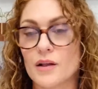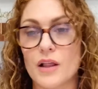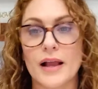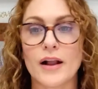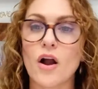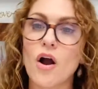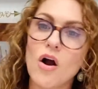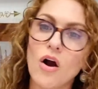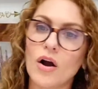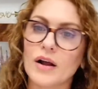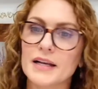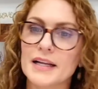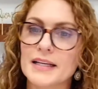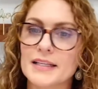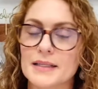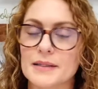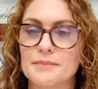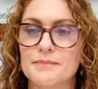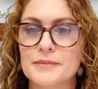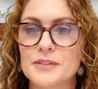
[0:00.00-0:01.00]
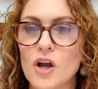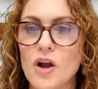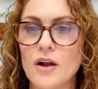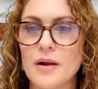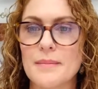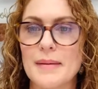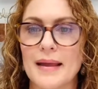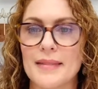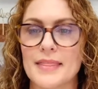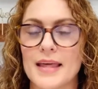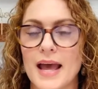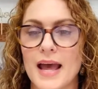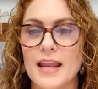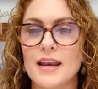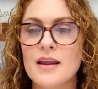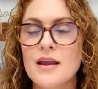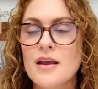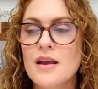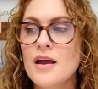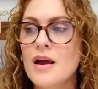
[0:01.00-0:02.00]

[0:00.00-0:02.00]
I need to talk about that,